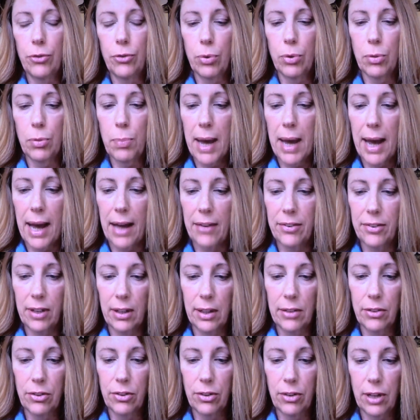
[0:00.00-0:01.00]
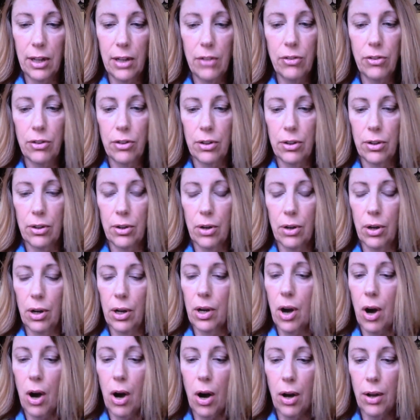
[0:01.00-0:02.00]
with passing legislation, or
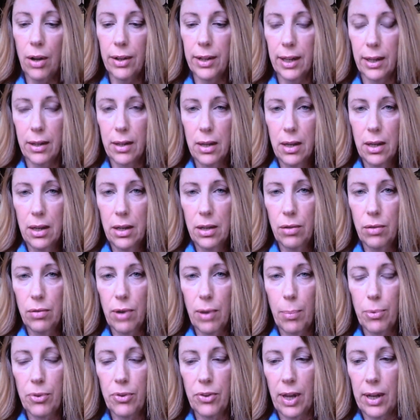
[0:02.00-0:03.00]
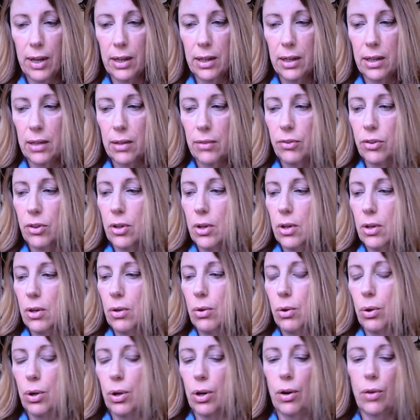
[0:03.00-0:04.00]
calling your representatives,
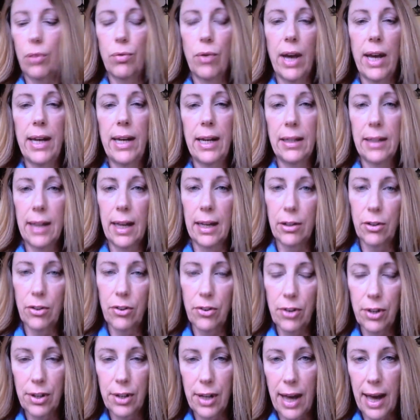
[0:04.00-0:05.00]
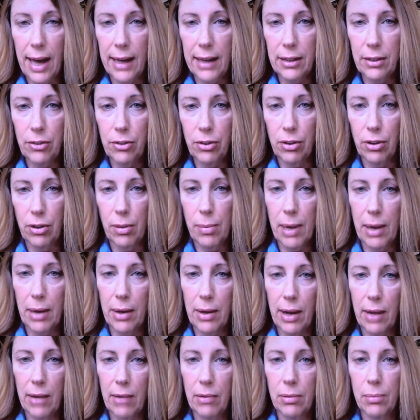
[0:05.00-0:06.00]
or writing letters to the editor
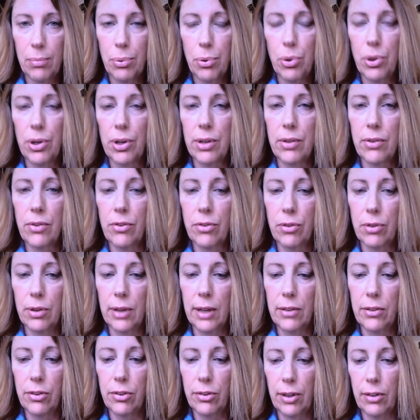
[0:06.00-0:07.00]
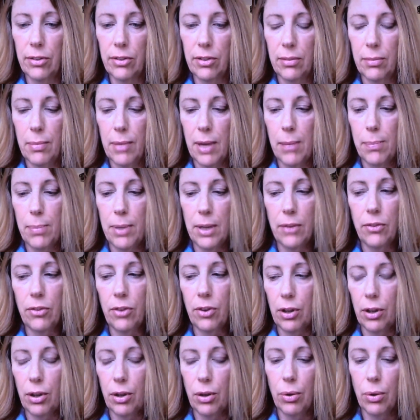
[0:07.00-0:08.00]
about how important certain legislation may be
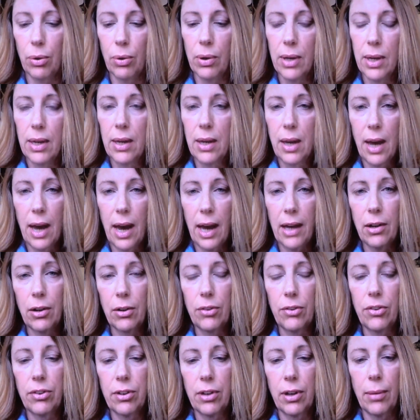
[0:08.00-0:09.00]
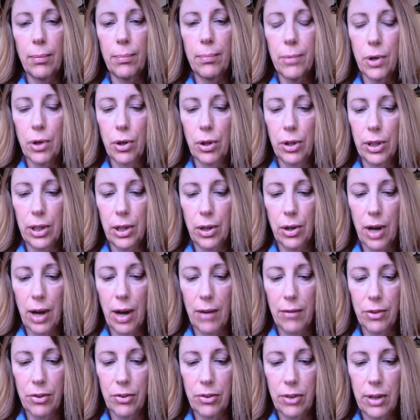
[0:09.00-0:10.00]
to you. I heard some earlier
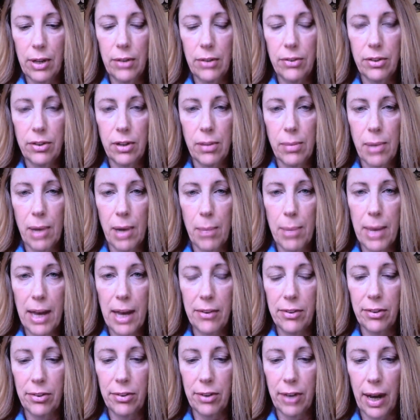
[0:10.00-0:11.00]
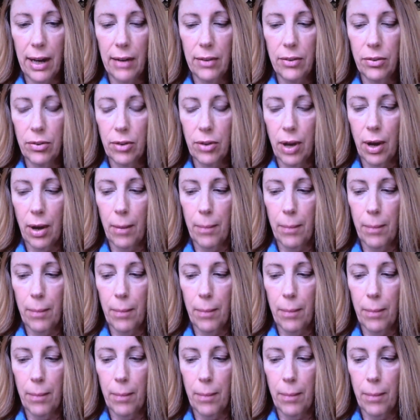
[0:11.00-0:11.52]
conversation about pesticides.